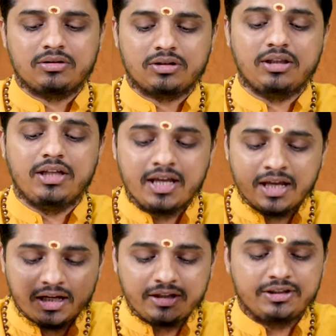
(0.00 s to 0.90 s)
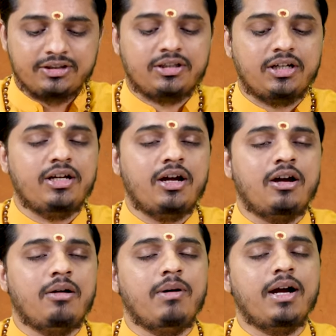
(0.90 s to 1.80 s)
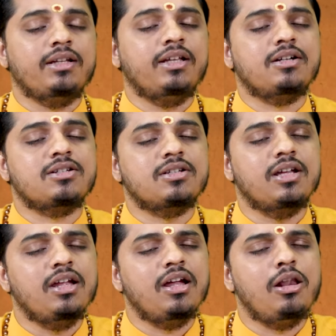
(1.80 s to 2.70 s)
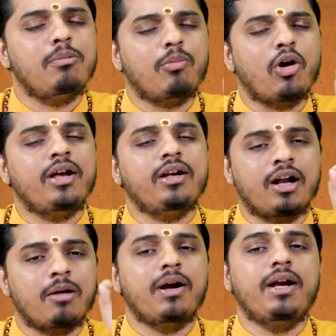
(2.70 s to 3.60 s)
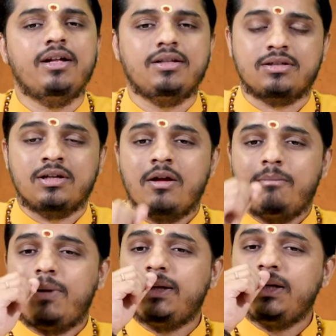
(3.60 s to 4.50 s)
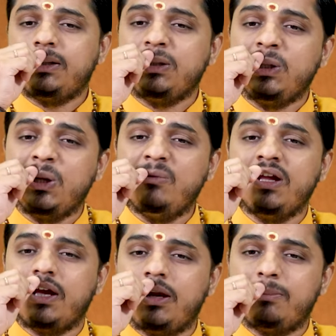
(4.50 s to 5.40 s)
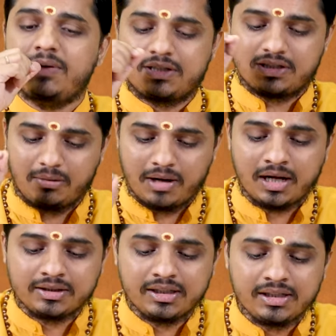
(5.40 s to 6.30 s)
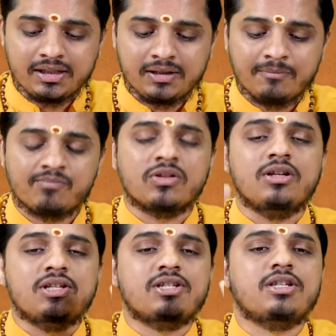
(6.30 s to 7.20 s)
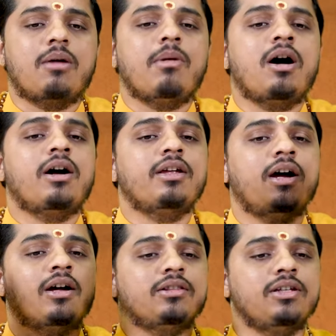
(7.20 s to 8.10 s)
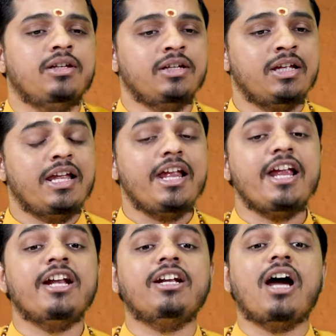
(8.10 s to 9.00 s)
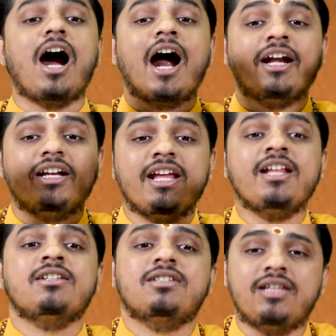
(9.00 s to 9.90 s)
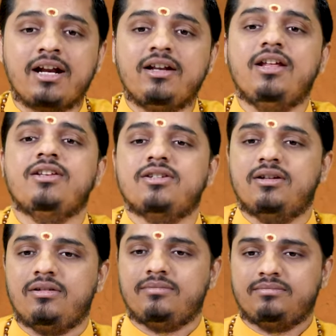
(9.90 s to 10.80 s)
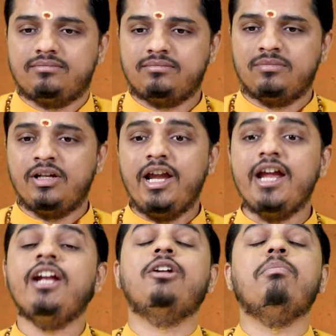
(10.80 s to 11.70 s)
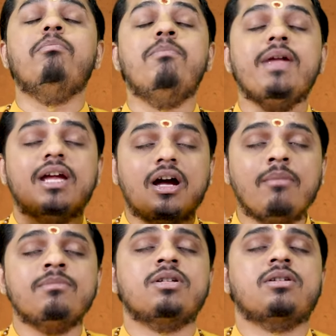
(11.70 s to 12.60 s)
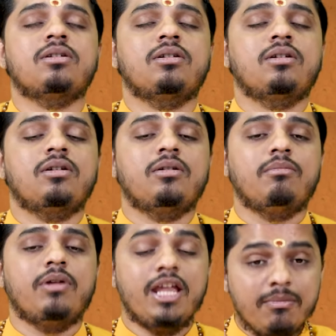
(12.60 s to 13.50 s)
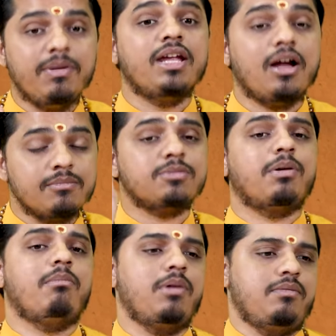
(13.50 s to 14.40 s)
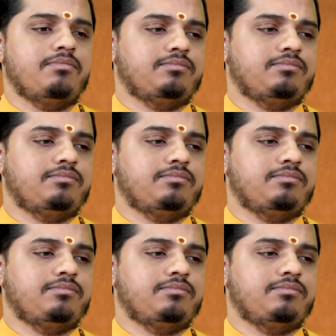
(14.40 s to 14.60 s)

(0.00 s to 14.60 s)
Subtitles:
tadeka nishthaya, by that single-pointed abidance, by that nirvikalpa samādhi, samāyāti, it attains that nature. He becomes Brahman.